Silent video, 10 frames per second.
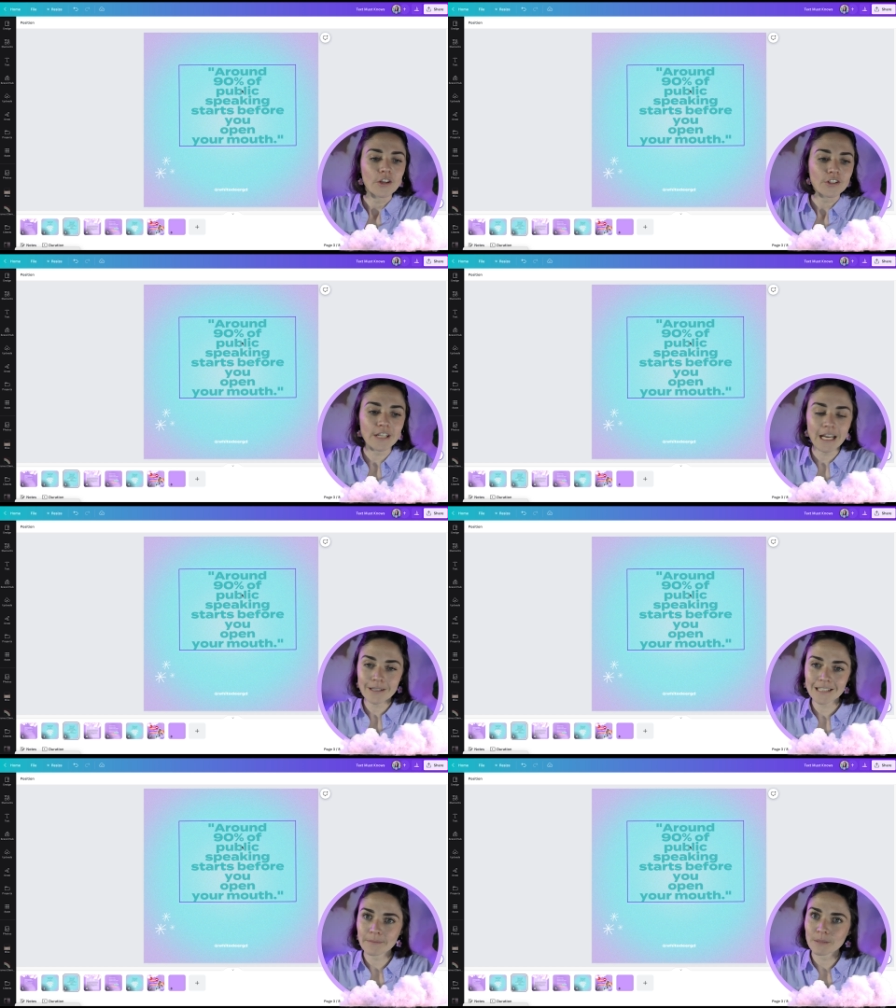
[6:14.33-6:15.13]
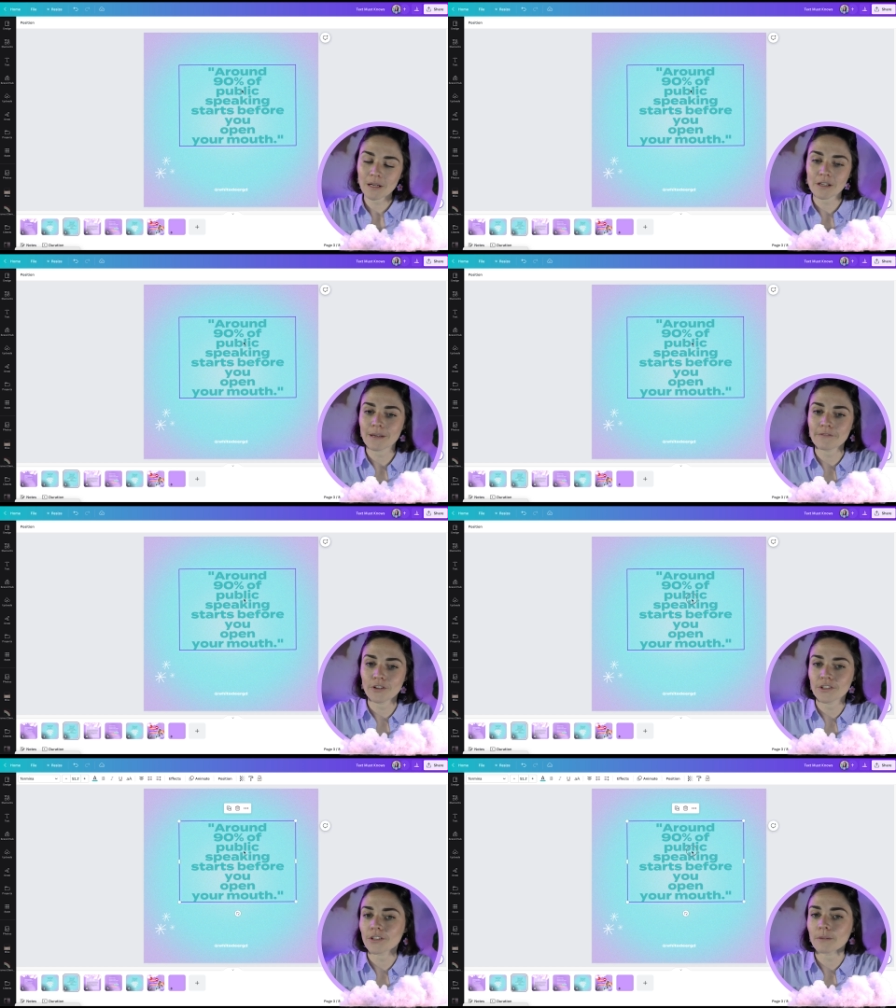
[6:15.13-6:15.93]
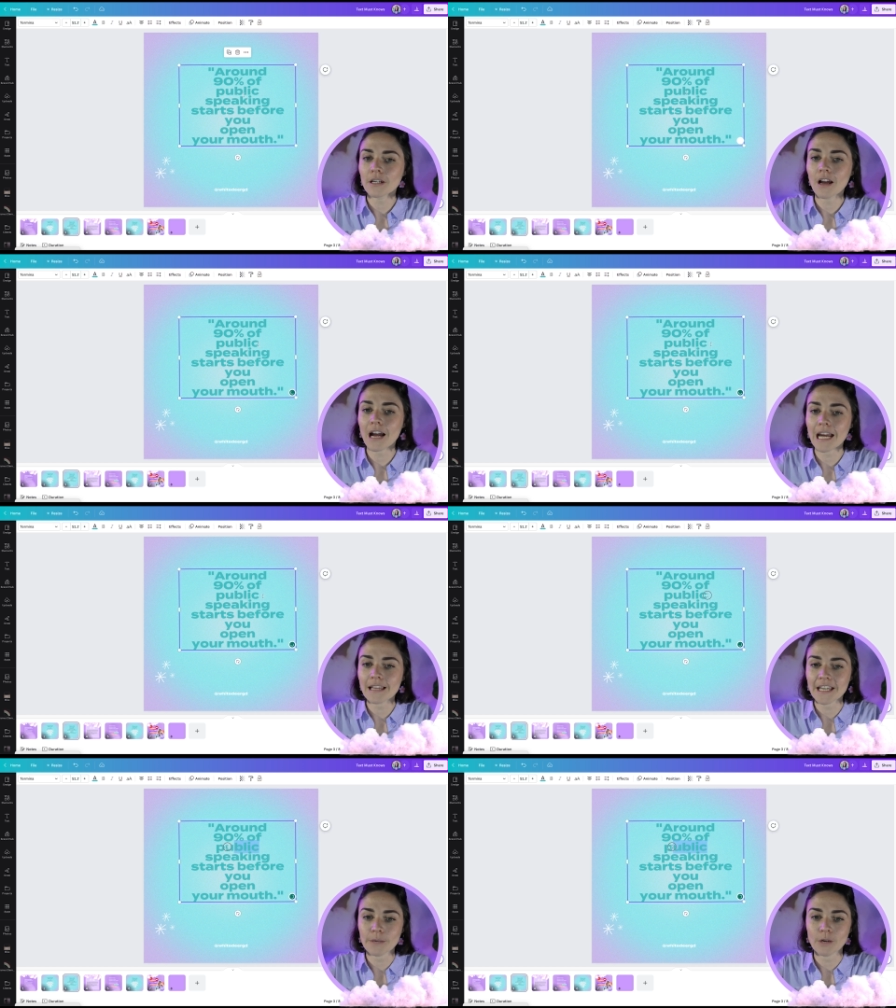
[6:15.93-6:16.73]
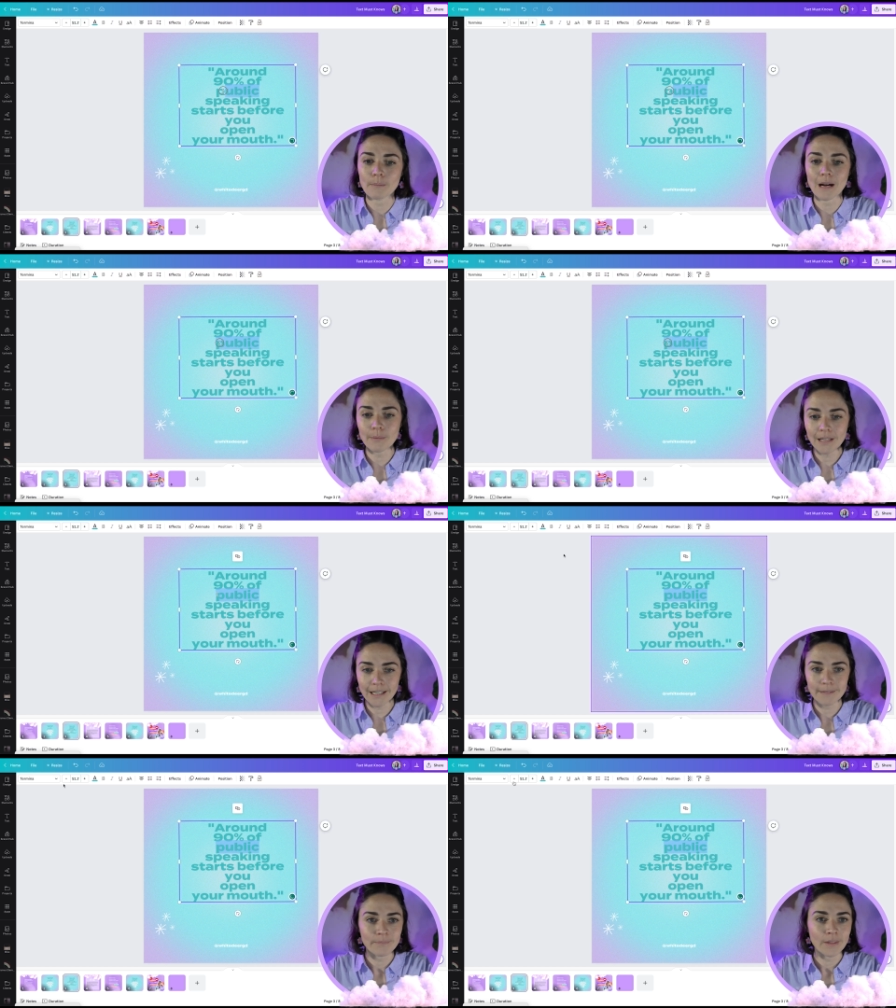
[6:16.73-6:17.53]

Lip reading: So now it's time to play with my fonts. So I'm going to highlight the word public,